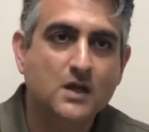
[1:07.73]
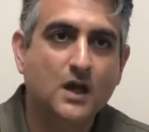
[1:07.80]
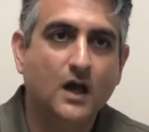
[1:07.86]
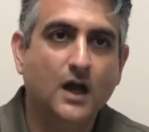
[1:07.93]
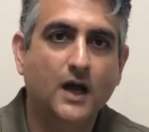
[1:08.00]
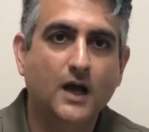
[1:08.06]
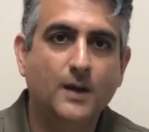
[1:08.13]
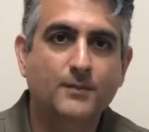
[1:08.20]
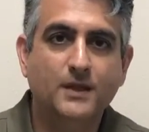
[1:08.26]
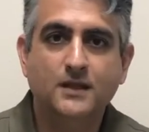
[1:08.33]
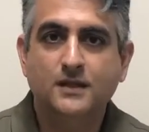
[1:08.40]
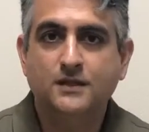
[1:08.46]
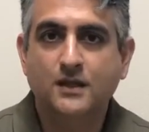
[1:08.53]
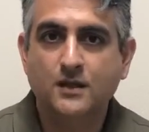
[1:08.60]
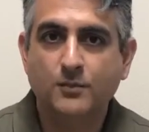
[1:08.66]
And
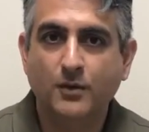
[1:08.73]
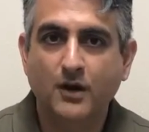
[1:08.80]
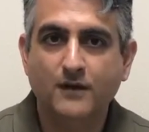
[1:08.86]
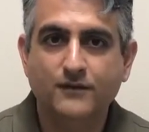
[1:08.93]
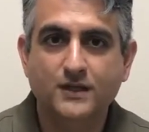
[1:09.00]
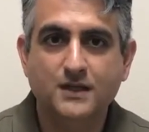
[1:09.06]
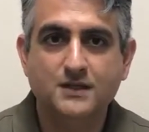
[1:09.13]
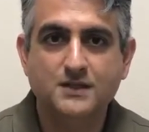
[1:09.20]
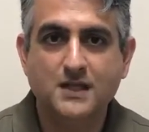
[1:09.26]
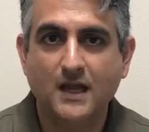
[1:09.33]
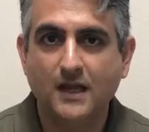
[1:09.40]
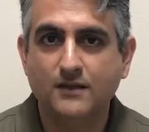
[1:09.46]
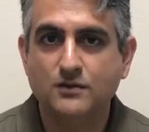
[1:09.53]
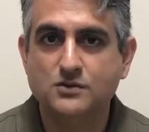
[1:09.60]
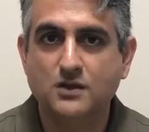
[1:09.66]
then the other part of it is,
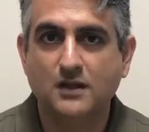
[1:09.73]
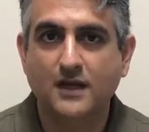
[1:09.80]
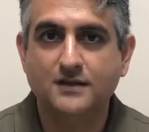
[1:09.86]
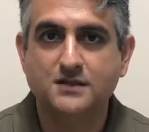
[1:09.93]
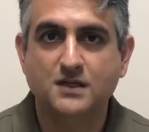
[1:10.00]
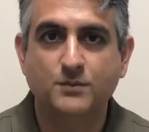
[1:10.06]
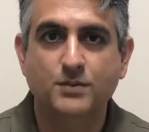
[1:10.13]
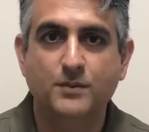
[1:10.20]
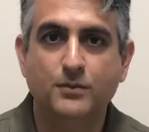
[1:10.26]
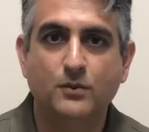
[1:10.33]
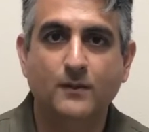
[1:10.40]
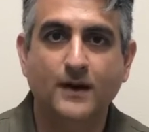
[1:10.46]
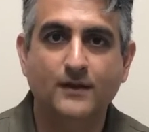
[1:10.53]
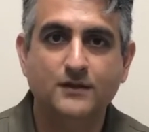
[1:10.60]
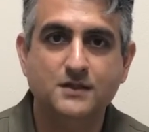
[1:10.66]
hey, there's a lot of sick people
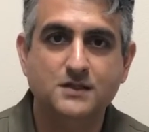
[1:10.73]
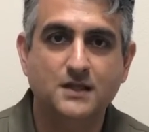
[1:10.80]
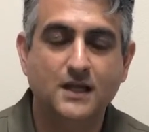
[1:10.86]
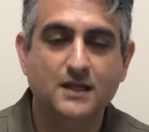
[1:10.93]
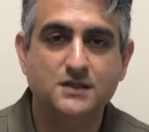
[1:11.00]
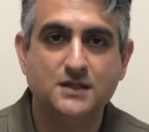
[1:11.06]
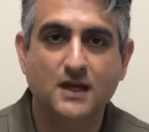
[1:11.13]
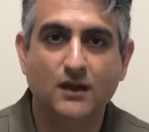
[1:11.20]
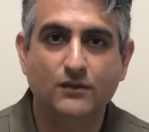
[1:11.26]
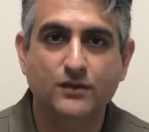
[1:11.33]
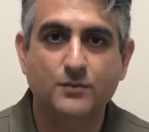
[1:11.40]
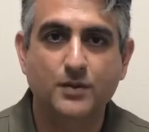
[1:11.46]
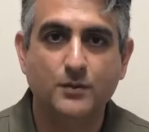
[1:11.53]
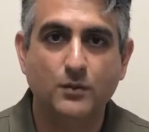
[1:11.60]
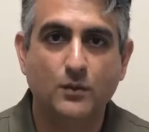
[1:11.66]
around these days, and healthy
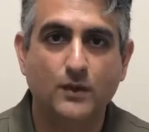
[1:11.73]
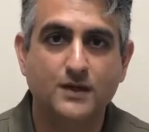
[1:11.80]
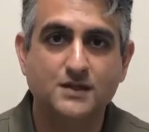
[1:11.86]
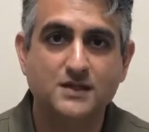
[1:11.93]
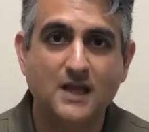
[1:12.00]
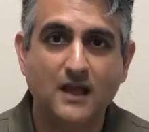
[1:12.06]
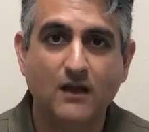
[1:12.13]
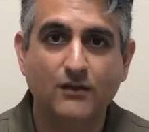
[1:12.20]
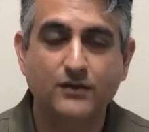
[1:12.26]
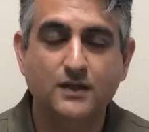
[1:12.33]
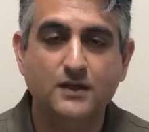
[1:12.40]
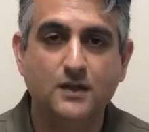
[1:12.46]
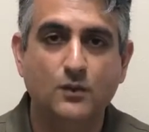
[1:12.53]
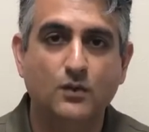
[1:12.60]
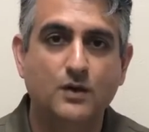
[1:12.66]
people want to stay healthy.
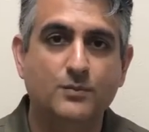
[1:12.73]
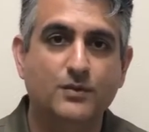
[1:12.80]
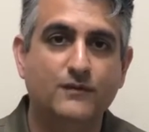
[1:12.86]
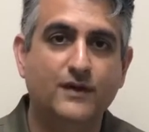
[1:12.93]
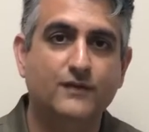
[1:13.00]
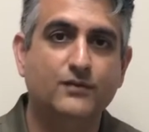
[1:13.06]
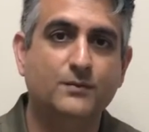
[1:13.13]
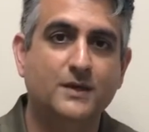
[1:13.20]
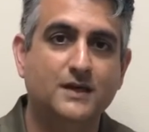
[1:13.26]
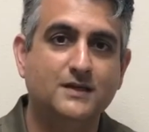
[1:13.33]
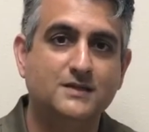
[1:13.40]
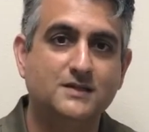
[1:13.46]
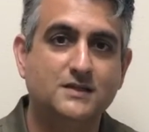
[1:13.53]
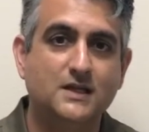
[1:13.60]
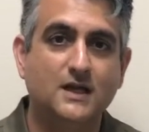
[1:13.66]
They want to prevent from getting
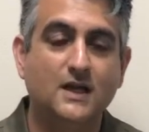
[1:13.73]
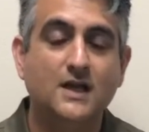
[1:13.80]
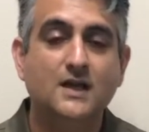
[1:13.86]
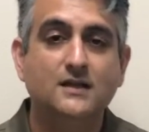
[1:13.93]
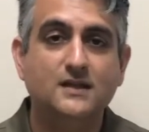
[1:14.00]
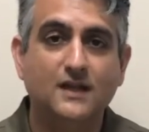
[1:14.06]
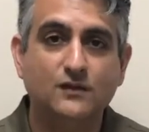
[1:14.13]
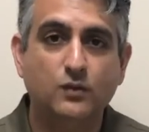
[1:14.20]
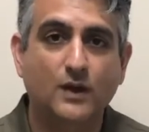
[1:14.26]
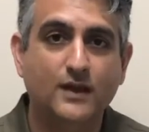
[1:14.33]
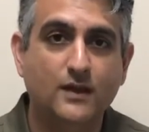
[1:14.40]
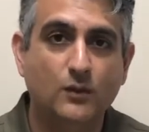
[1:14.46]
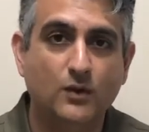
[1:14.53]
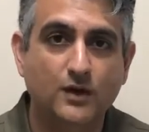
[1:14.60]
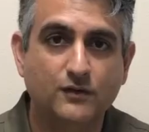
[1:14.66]
sick. That's why
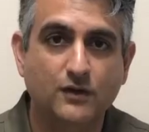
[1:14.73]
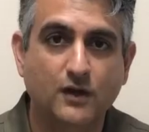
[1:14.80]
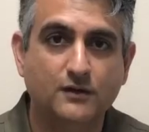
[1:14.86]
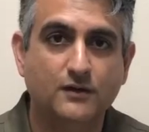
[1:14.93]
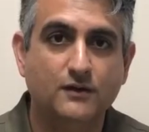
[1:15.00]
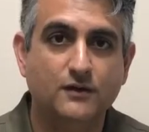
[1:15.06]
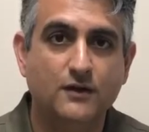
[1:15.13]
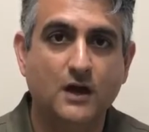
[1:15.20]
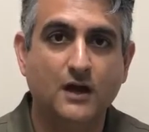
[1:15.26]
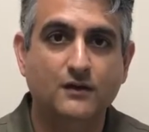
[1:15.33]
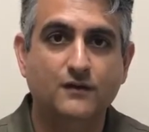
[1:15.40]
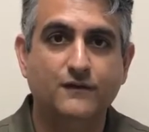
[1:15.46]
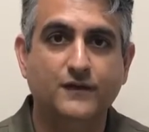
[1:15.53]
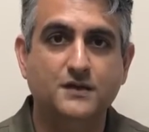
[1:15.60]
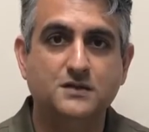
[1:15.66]
they want to talk to their
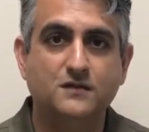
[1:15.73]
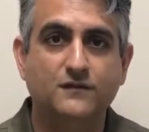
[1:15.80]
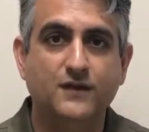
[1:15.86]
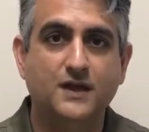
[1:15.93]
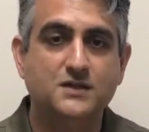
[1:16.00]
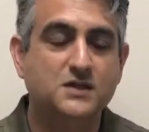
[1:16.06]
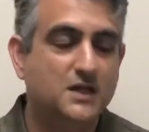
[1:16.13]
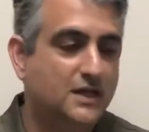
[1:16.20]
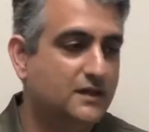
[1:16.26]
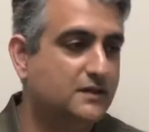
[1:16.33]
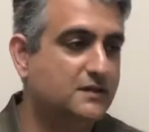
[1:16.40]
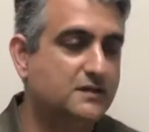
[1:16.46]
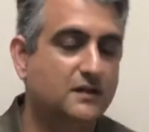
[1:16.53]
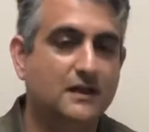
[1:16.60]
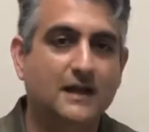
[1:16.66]
doctor face to face.
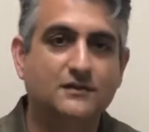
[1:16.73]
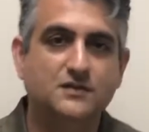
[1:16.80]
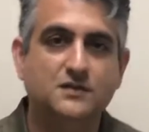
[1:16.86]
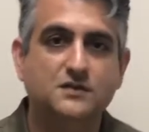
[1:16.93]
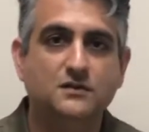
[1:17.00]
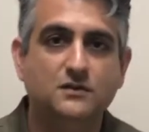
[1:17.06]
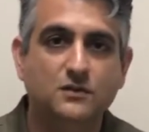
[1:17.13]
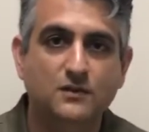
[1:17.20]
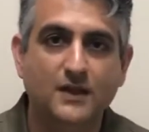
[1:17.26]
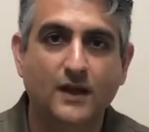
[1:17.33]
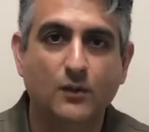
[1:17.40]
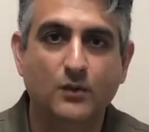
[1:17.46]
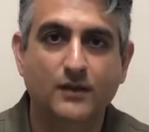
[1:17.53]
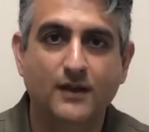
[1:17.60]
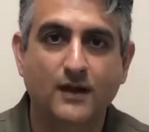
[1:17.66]
This allows us to do
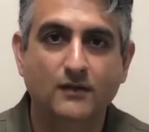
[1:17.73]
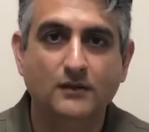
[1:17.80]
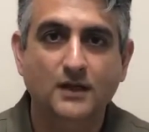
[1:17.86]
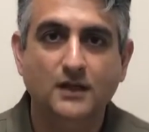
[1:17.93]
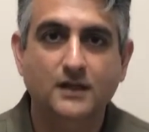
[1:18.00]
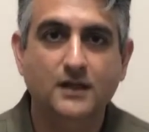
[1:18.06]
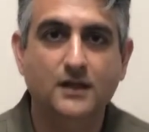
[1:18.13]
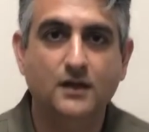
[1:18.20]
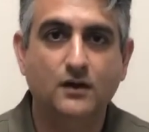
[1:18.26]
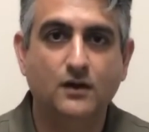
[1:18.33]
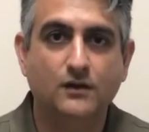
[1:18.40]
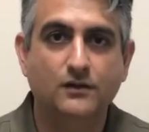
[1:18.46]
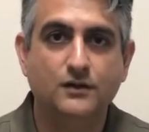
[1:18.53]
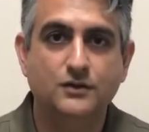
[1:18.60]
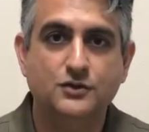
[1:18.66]
that without getting
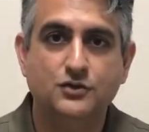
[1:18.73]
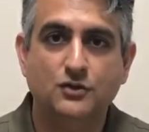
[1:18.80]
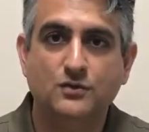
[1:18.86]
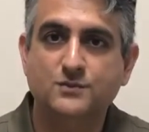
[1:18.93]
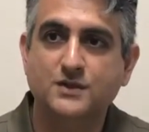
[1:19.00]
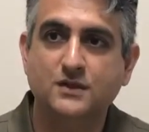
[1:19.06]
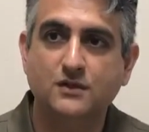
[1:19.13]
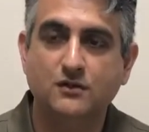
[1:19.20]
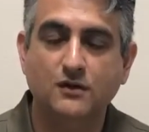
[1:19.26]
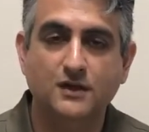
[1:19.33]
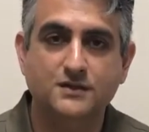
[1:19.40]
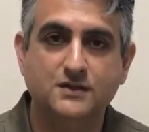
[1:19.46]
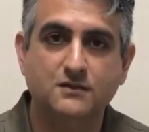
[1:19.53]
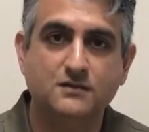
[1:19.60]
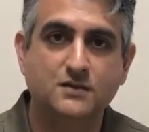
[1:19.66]
all the germs and the
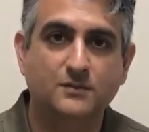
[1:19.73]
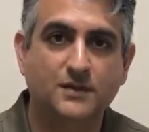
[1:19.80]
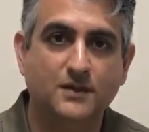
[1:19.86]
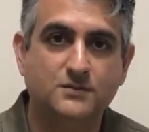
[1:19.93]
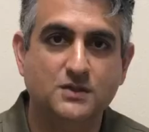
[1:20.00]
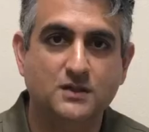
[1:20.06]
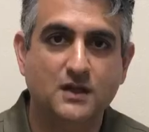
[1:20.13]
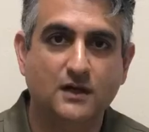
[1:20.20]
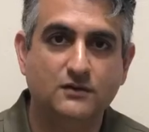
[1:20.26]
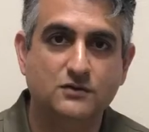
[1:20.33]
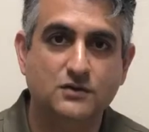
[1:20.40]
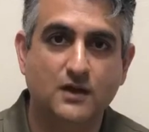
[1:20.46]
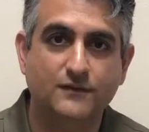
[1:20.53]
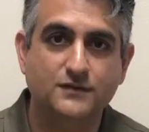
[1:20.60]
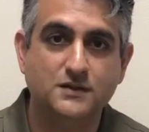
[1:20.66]
cruds that are sometimes in doctors'
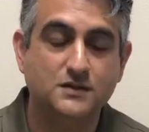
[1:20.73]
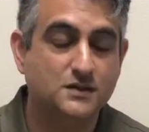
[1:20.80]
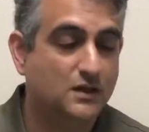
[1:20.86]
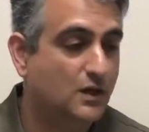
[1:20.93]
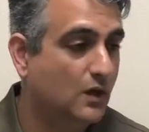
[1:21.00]
offices.